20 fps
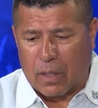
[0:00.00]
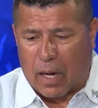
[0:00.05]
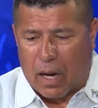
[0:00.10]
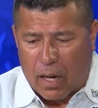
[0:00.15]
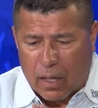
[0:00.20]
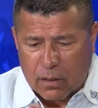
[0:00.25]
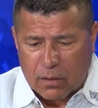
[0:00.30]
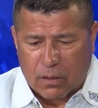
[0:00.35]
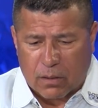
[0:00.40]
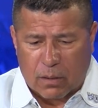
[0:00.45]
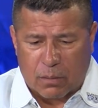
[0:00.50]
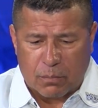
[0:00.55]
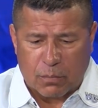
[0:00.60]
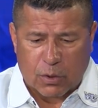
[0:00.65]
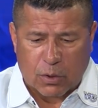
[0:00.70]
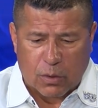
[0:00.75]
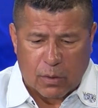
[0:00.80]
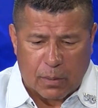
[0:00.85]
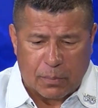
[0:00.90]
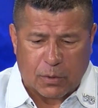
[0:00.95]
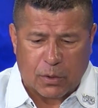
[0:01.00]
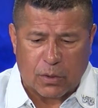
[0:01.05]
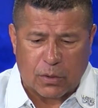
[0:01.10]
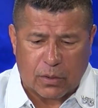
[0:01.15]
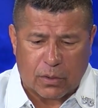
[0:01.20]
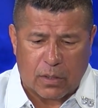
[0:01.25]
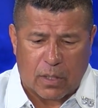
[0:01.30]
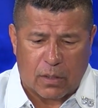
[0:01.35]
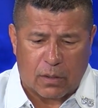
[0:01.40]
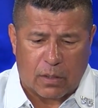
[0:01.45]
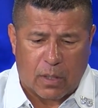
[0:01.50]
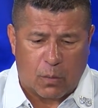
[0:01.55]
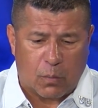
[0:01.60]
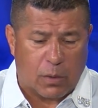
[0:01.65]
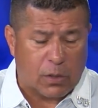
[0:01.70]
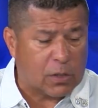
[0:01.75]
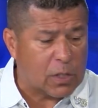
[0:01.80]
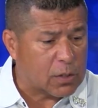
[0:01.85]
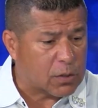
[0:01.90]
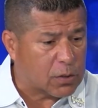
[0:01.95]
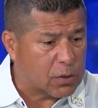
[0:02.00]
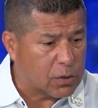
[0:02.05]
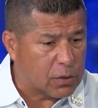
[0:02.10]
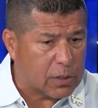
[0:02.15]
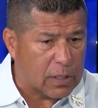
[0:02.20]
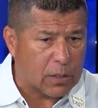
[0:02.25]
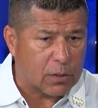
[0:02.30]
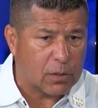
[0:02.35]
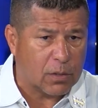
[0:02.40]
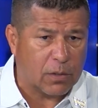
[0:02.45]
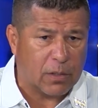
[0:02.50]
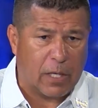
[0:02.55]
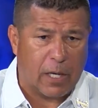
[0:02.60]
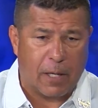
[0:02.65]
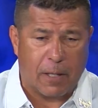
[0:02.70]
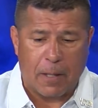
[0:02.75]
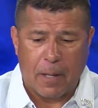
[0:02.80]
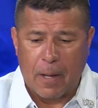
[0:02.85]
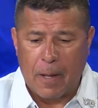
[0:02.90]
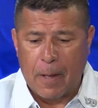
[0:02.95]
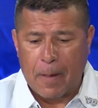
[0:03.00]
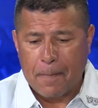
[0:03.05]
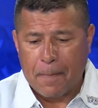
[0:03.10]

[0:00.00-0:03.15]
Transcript: awesome scriptures that, that we just shared today.